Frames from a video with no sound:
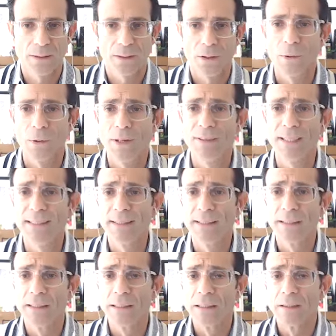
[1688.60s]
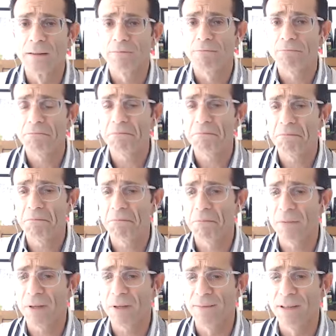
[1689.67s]
Or even
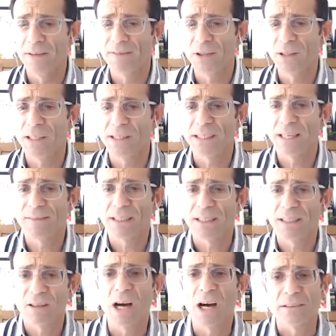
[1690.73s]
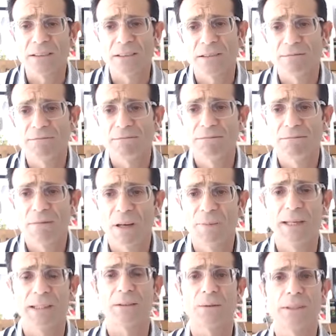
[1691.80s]
if you guys have any thoughts
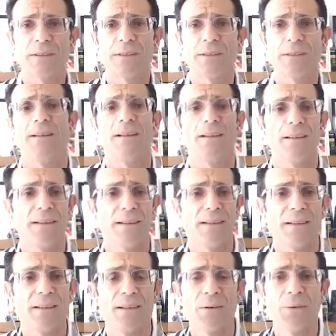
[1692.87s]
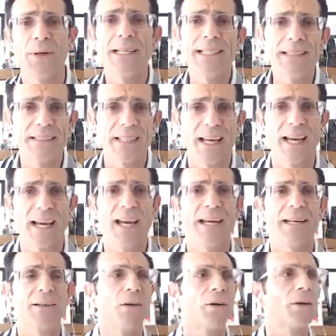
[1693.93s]
about what Ricky
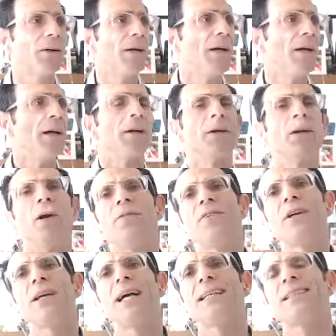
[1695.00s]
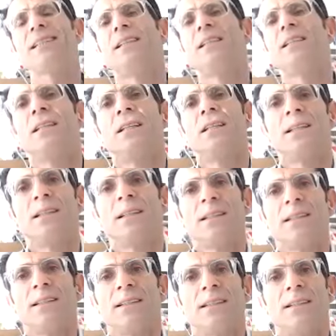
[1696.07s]
said, or, you know, if you guys,
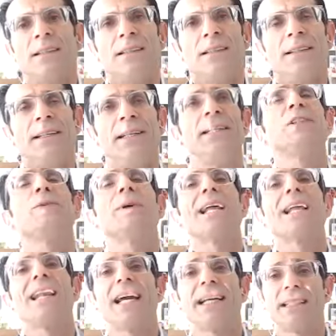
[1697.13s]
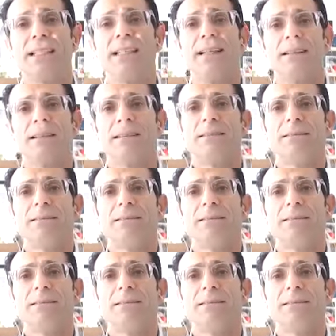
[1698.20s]
here's what I'd like to hear.